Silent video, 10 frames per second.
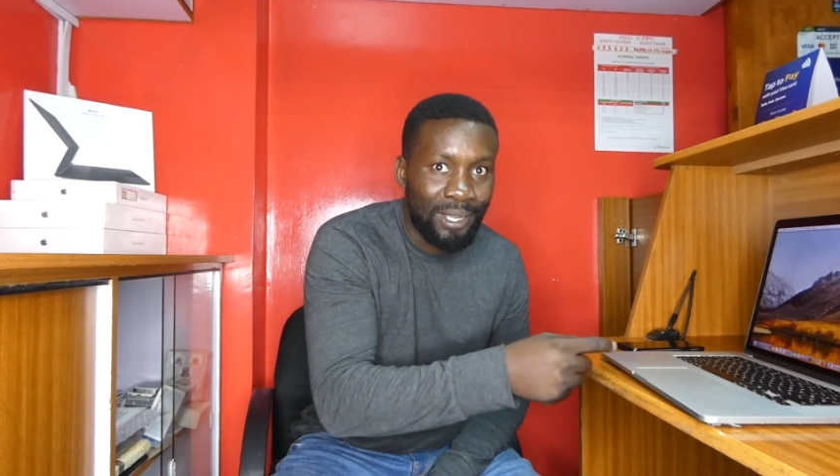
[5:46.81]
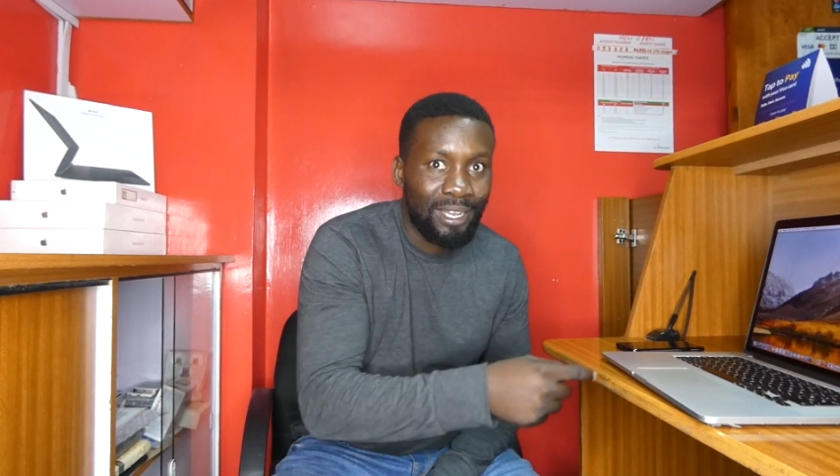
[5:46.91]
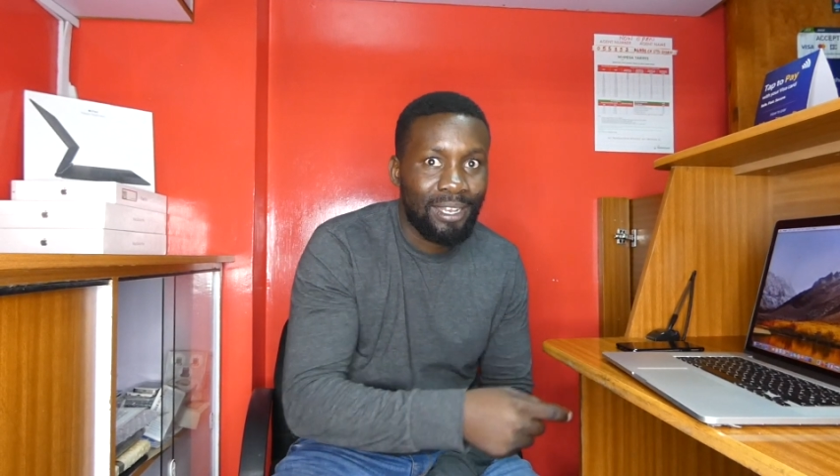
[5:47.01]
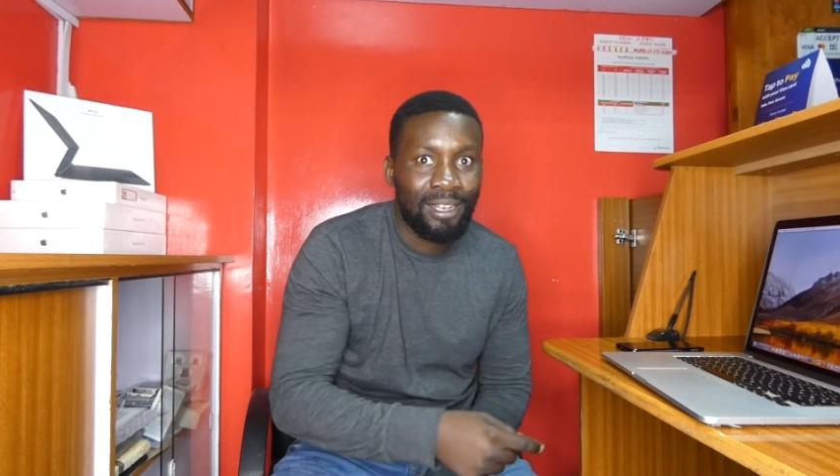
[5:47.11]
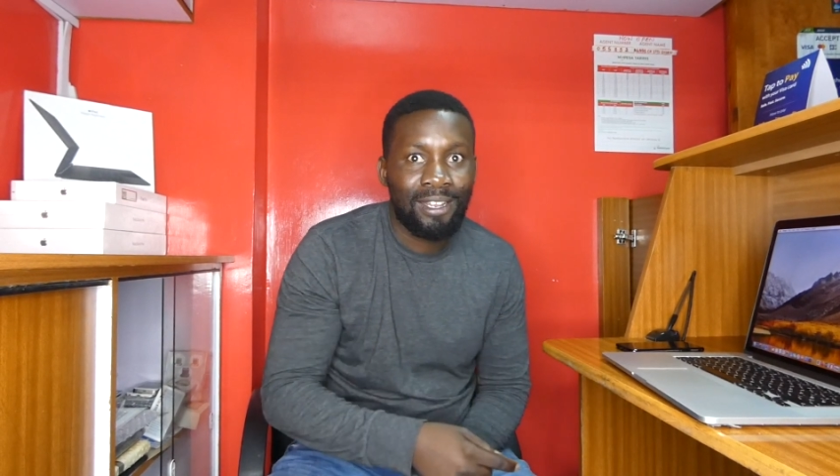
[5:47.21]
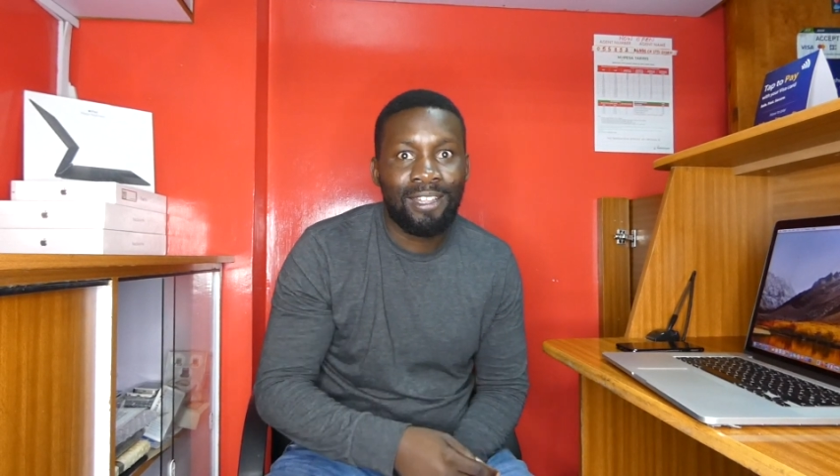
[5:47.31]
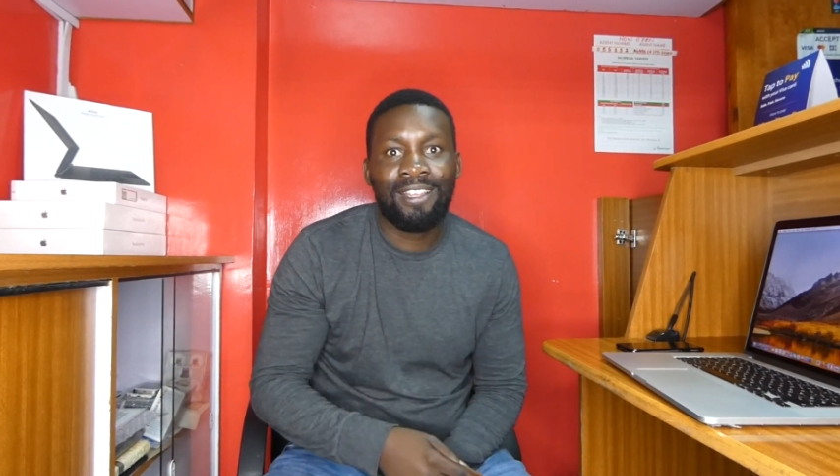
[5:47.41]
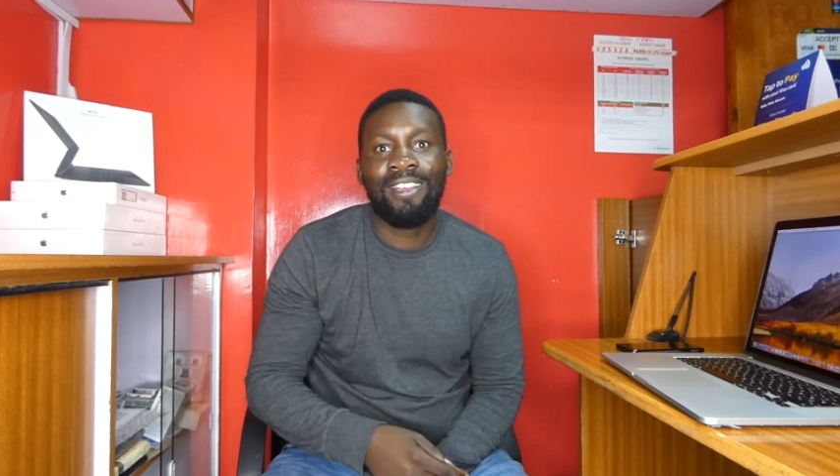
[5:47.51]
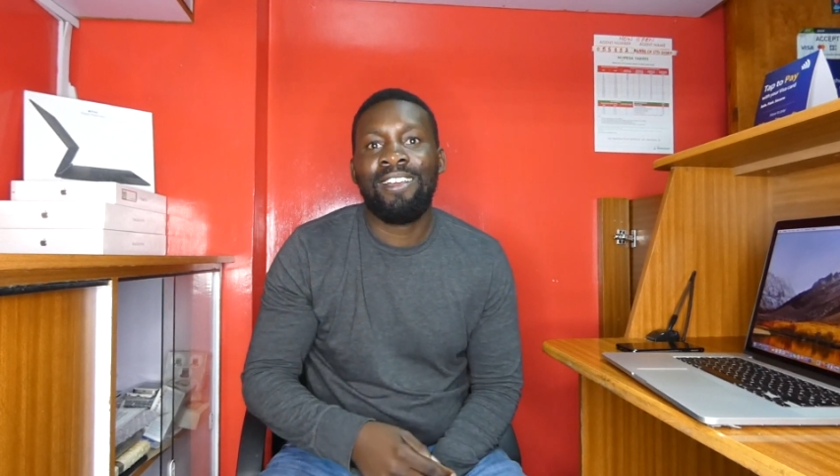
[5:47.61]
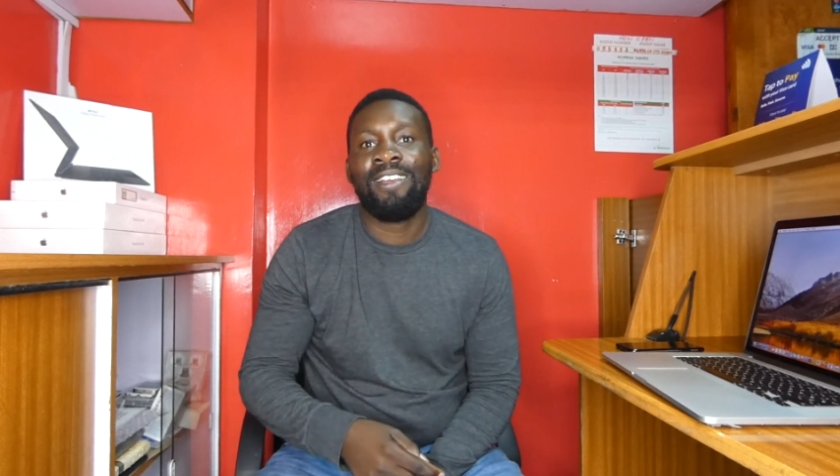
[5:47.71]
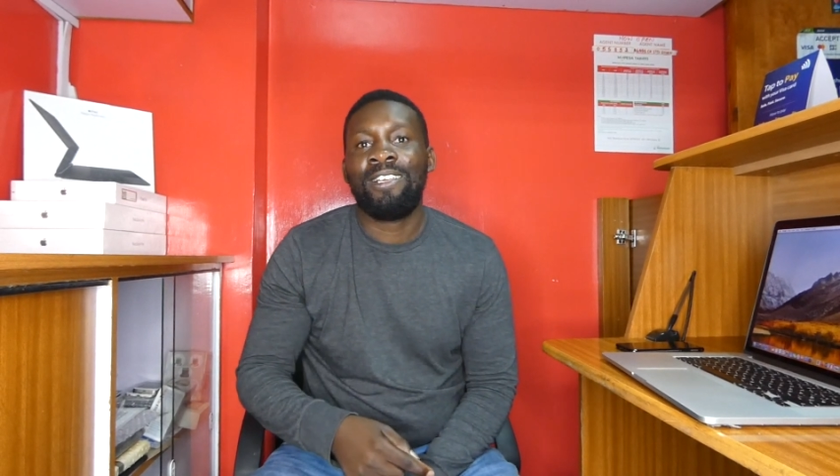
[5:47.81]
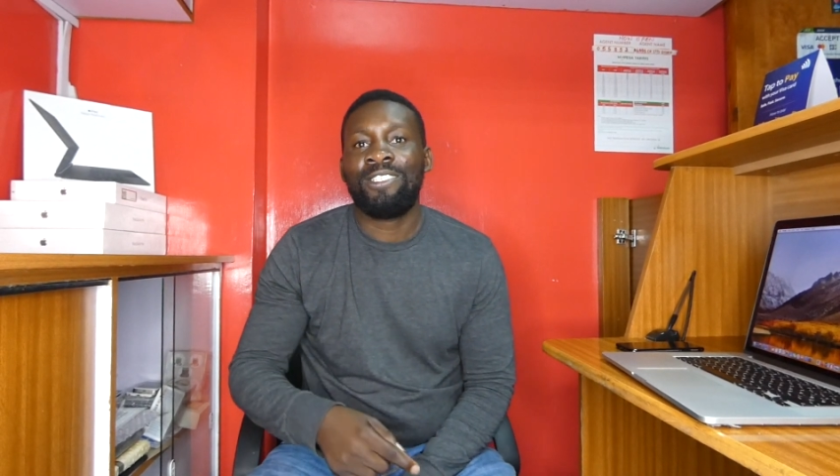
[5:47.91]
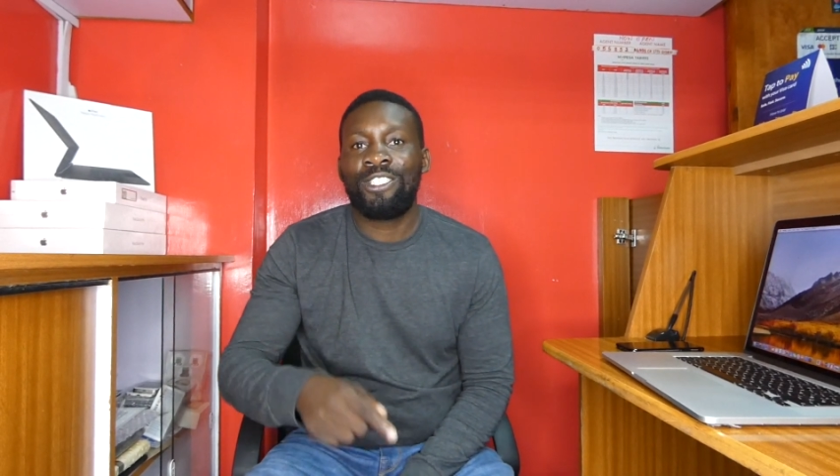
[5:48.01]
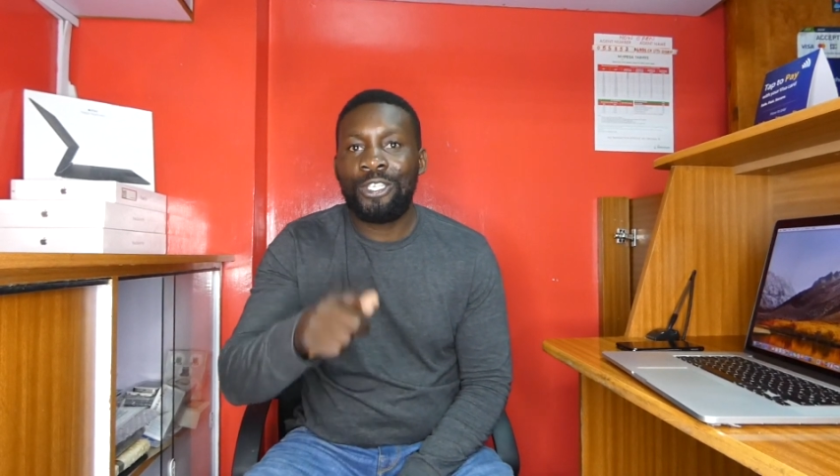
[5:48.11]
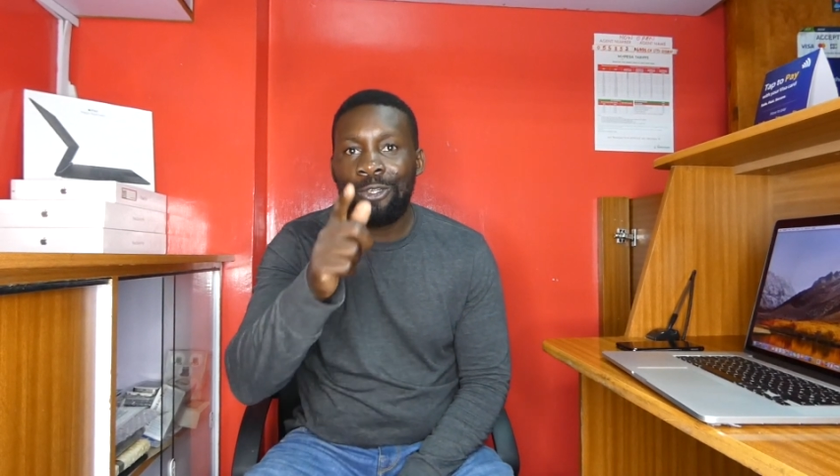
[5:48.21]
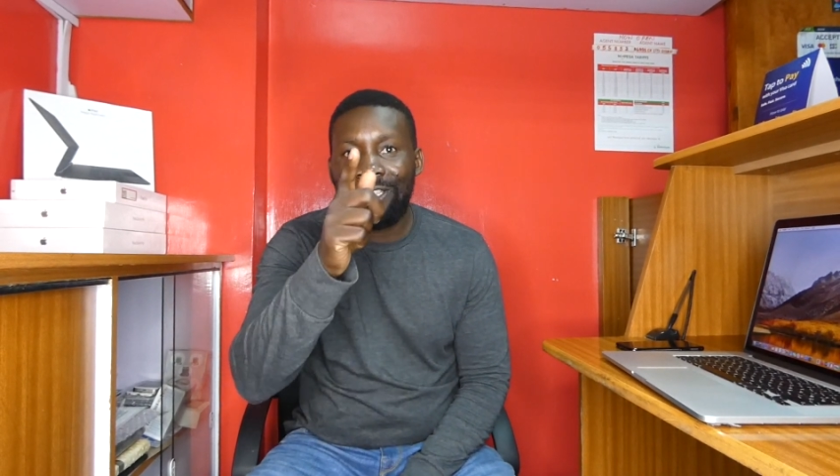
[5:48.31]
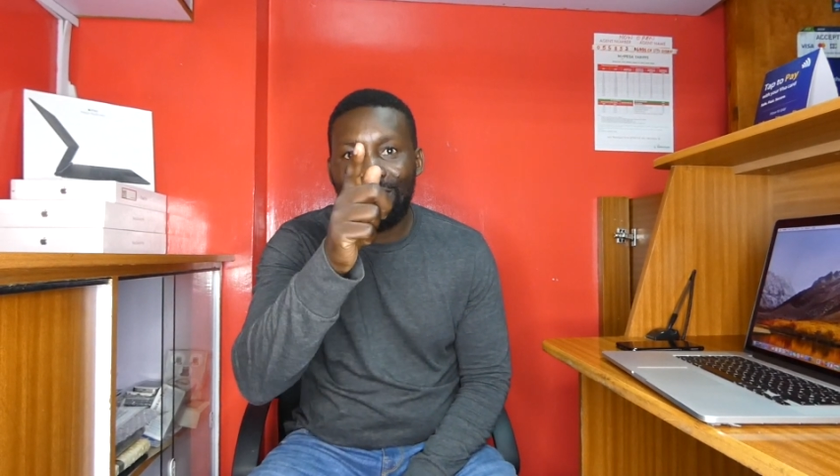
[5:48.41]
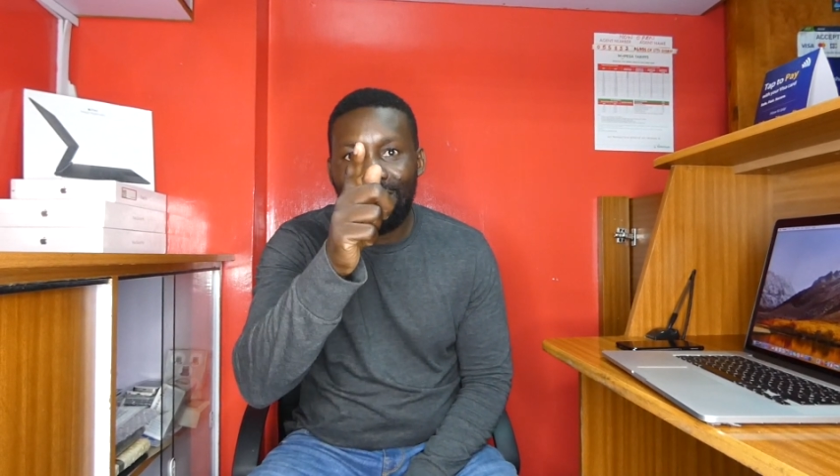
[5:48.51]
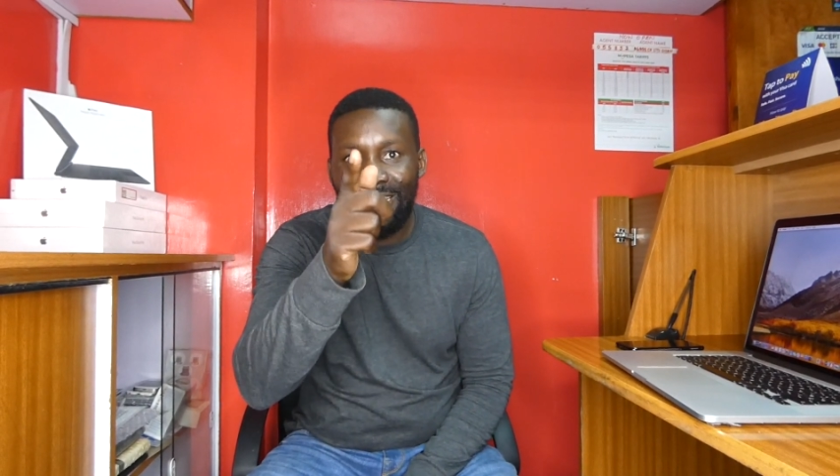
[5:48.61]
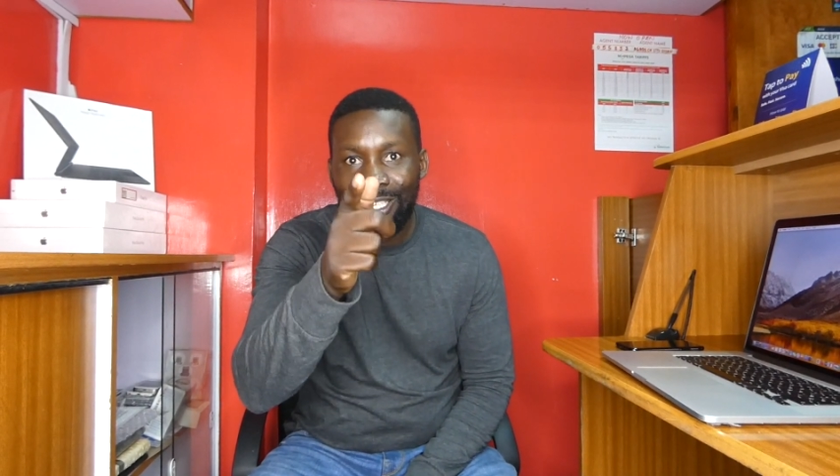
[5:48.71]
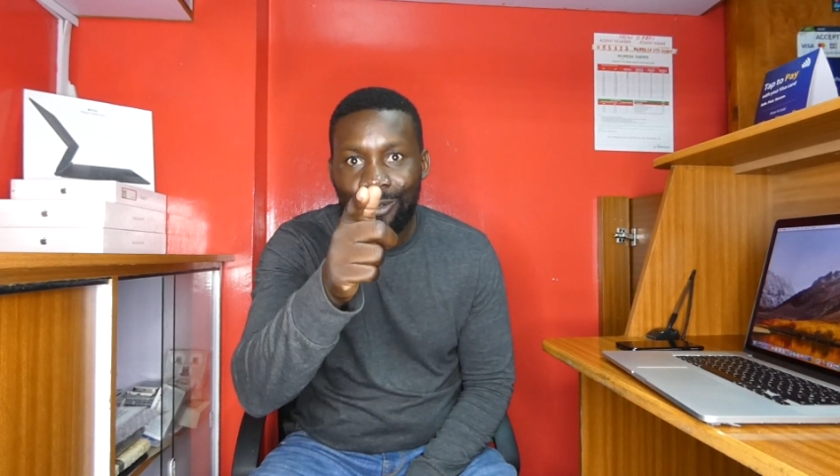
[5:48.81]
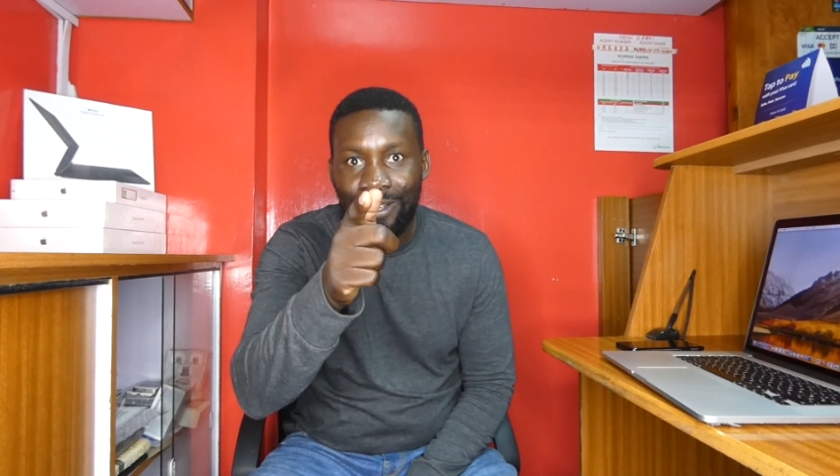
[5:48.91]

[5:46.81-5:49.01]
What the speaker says: bell. See you in the next